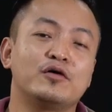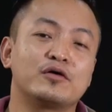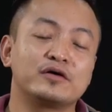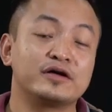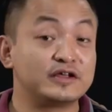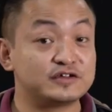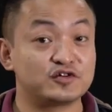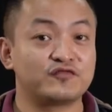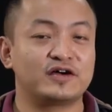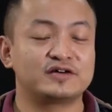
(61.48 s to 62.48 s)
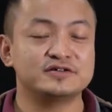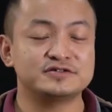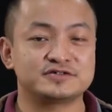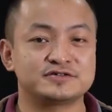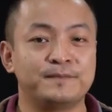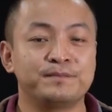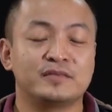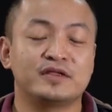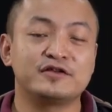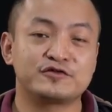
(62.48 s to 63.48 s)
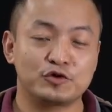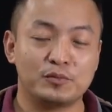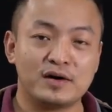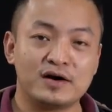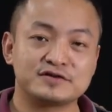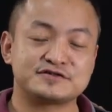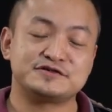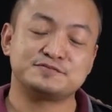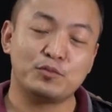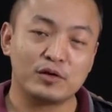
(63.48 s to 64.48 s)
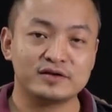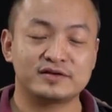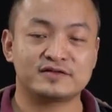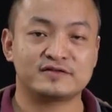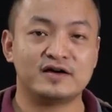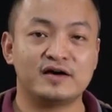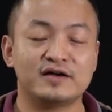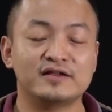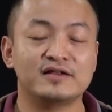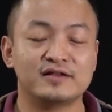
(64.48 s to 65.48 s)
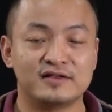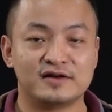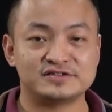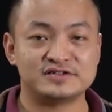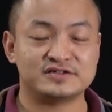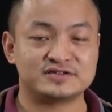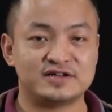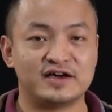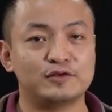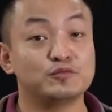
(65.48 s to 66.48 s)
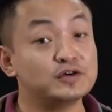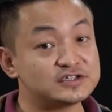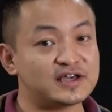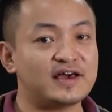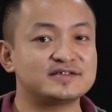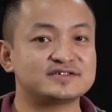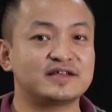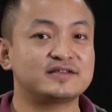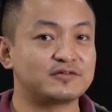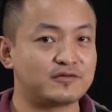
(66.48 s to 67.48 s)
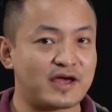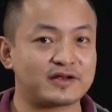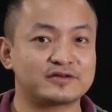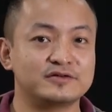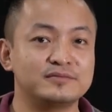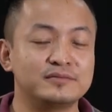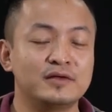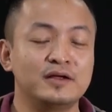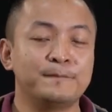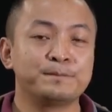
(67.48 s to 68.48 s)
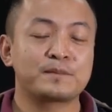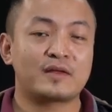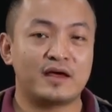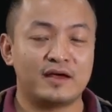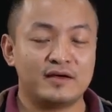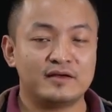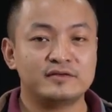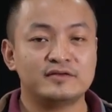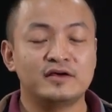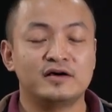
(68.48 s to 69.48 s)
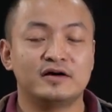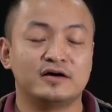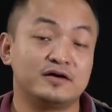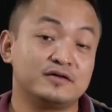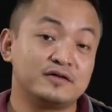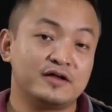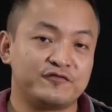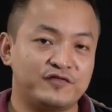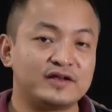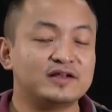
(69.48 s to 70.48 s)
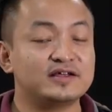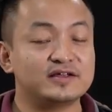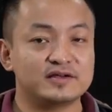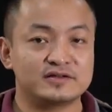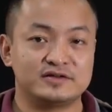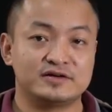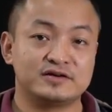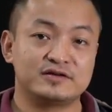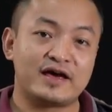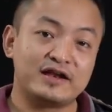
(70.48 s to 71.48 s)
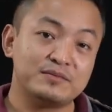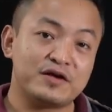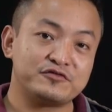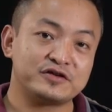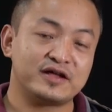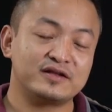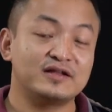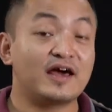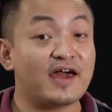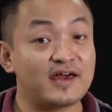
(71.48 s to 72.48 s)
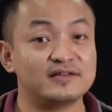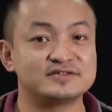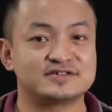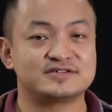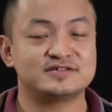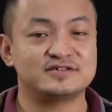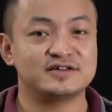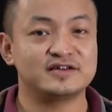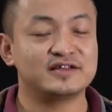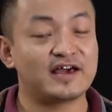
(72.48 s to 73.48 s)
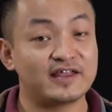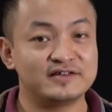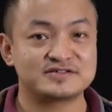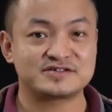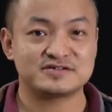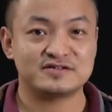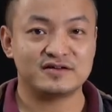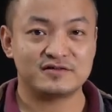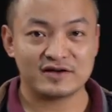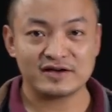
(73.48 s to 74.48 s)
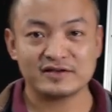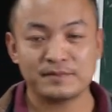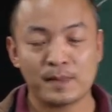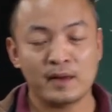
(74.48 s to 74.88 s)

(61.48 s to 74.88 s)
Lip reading: or an esophagus, then stomach, small intestine, large intestine, which ends at the rectum, and finally, the alimentary canal ends in the anus, right?